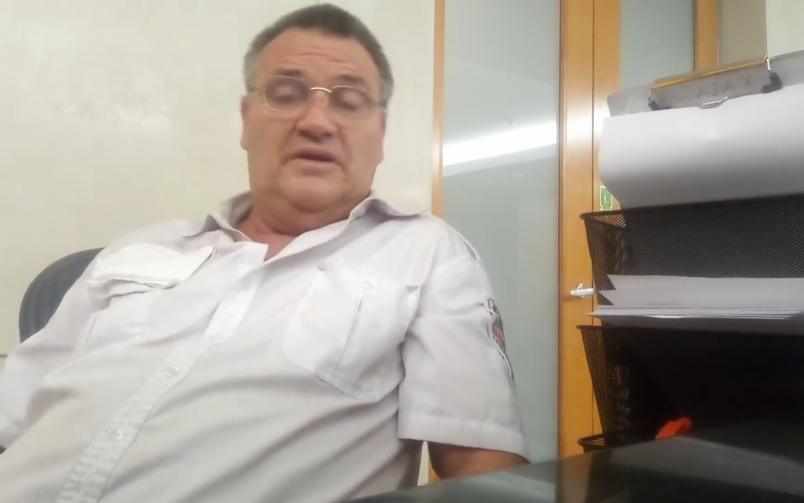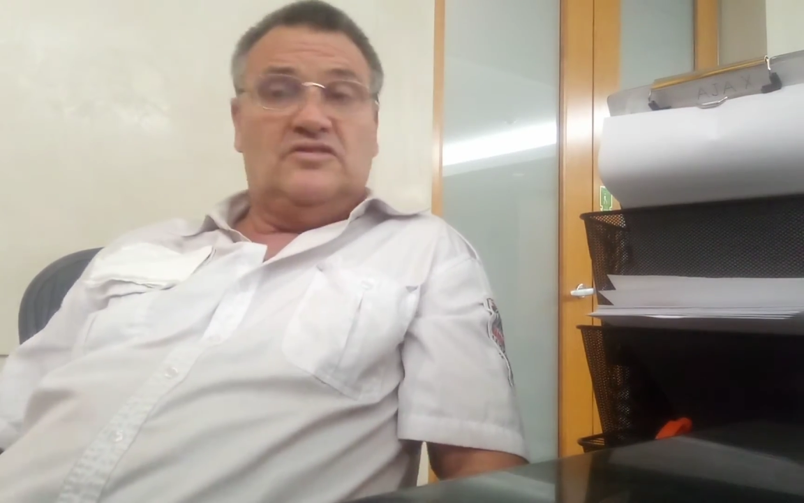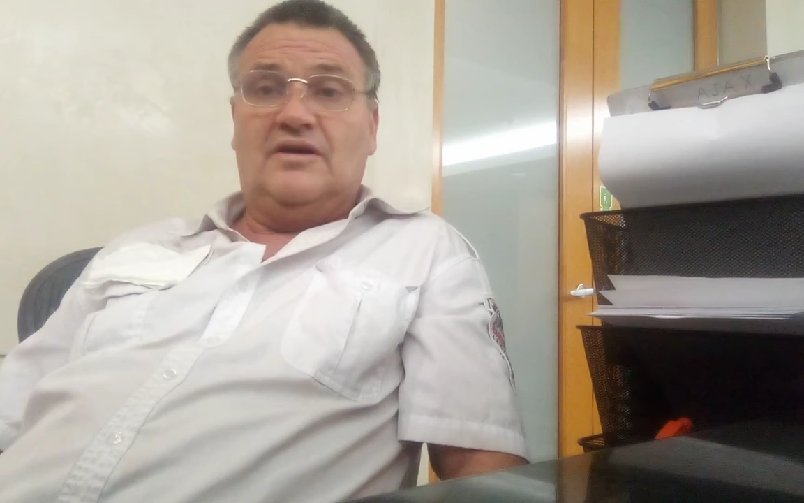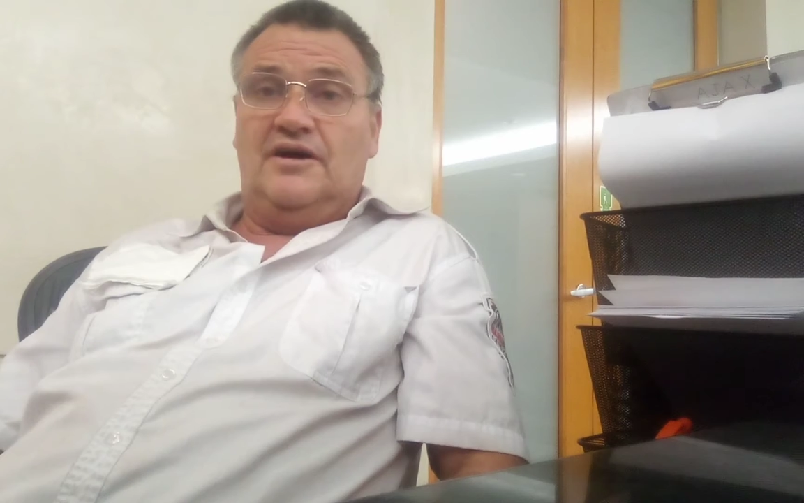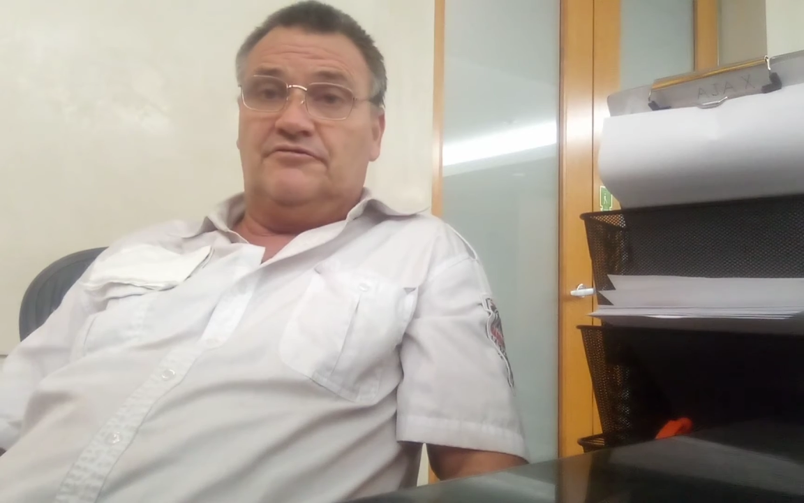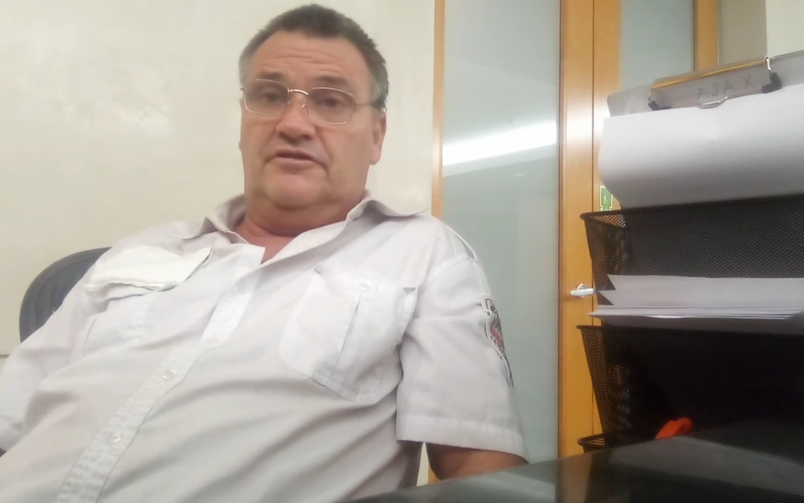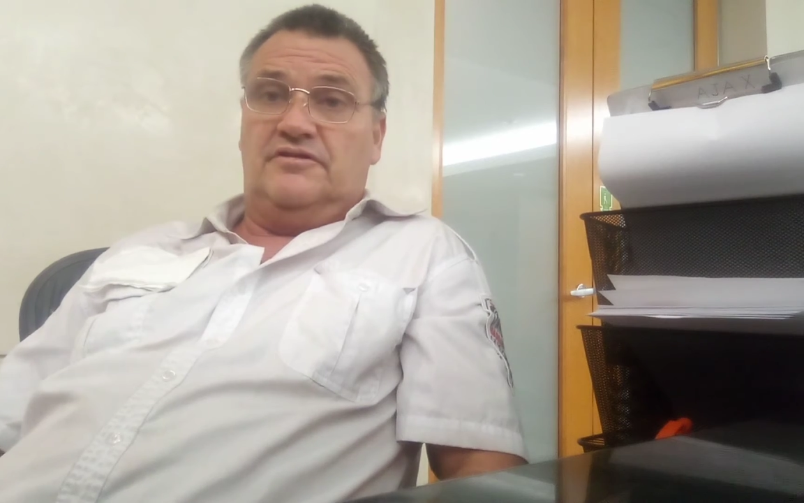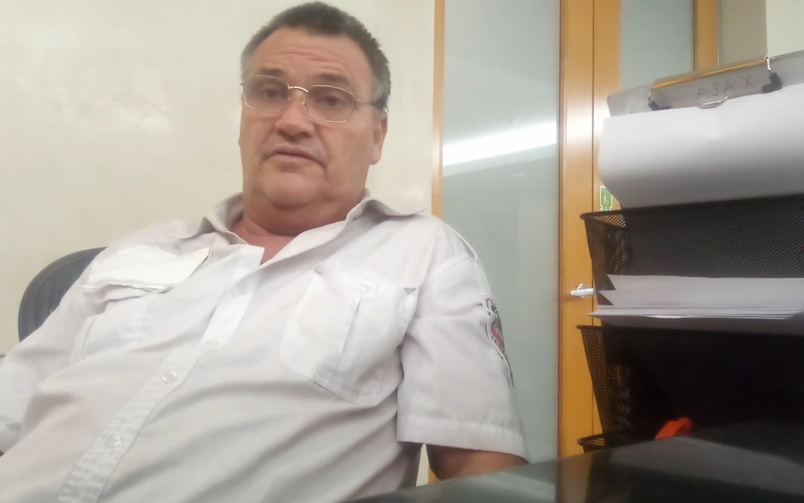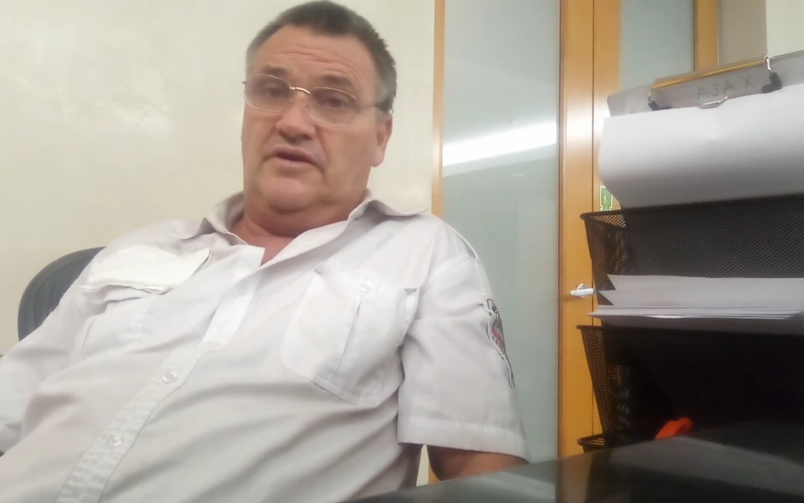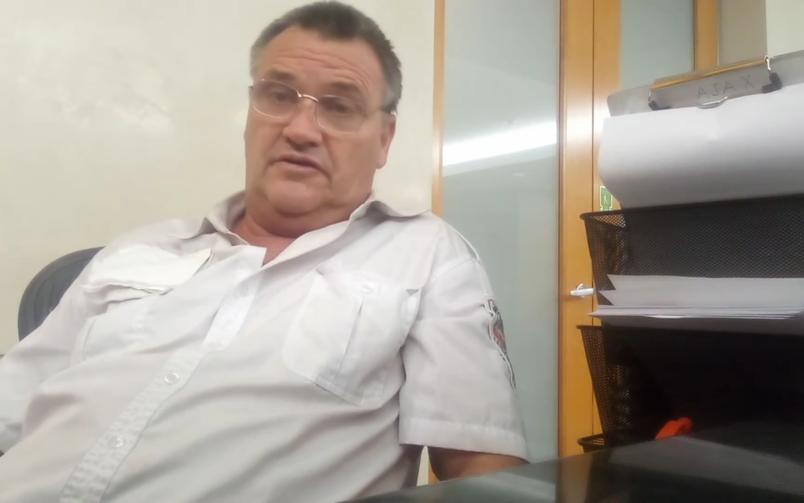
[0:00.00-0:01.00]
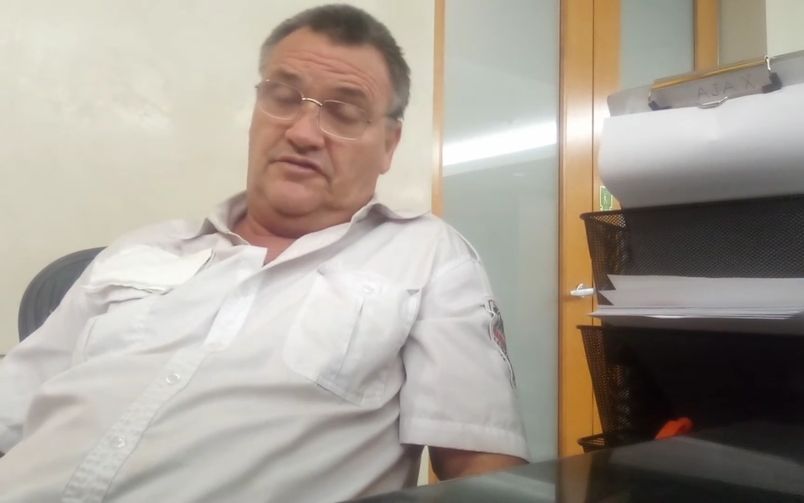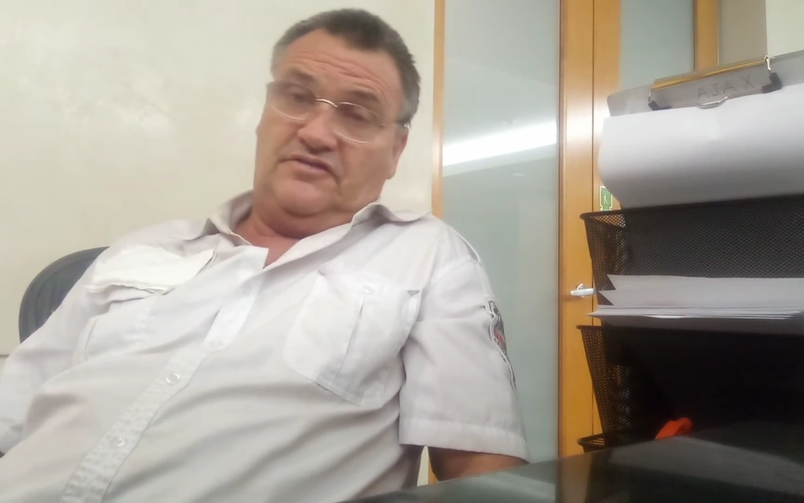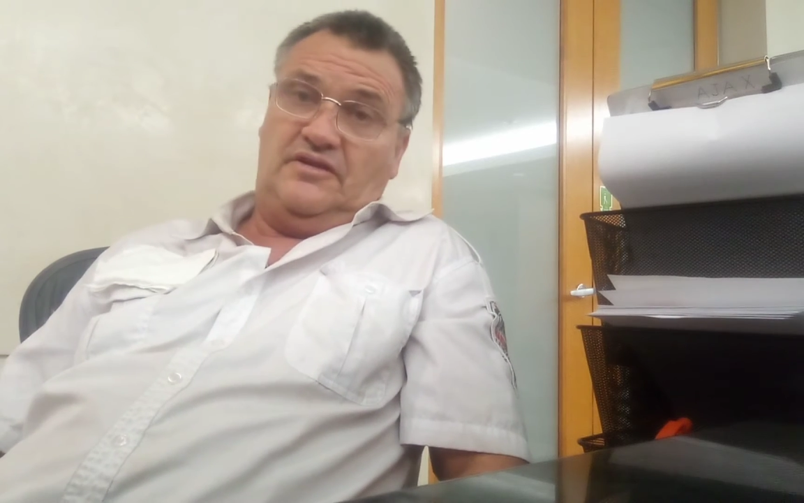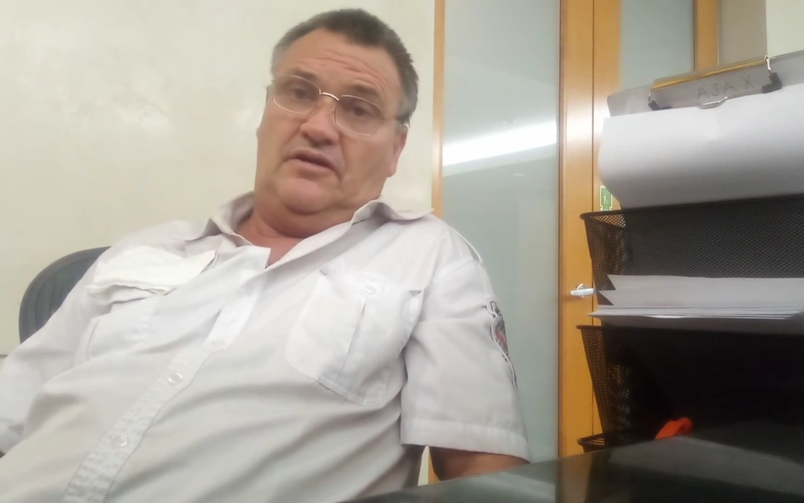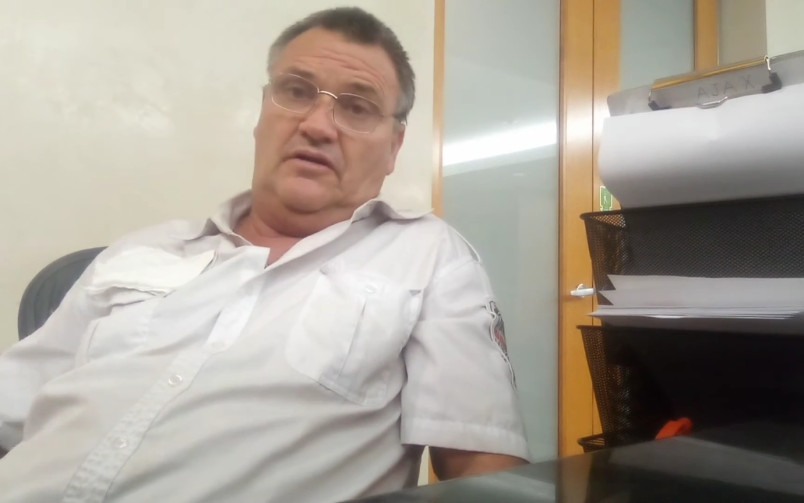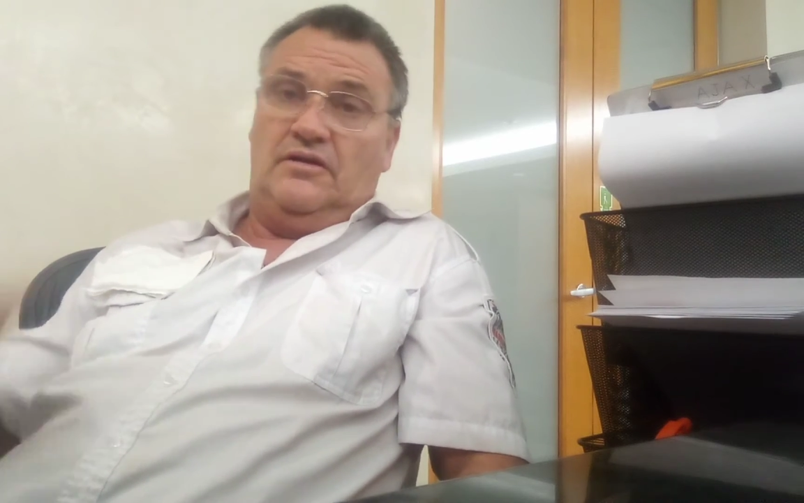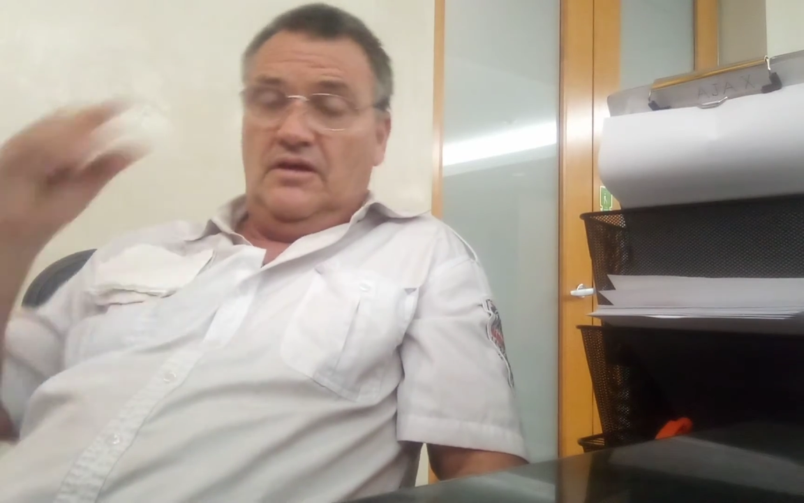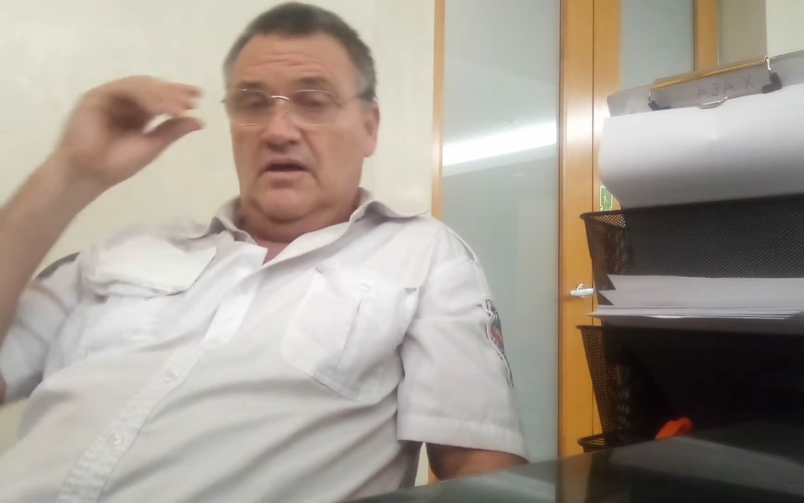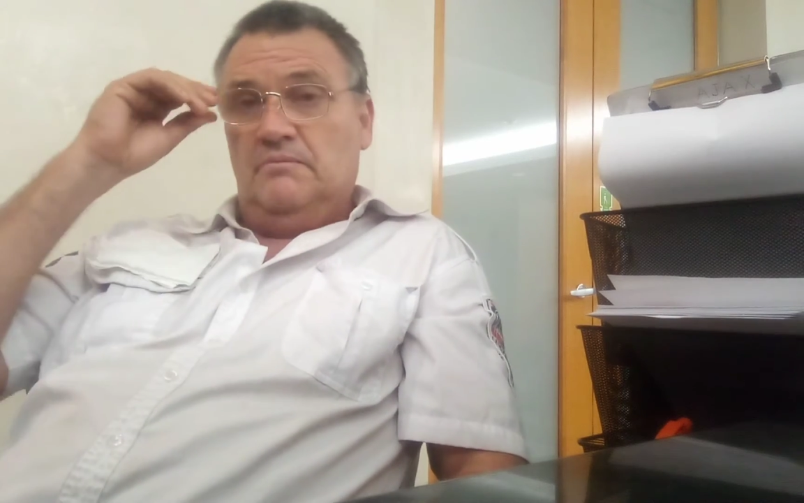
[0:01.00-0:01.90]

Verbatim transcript: It took hundreds of years still,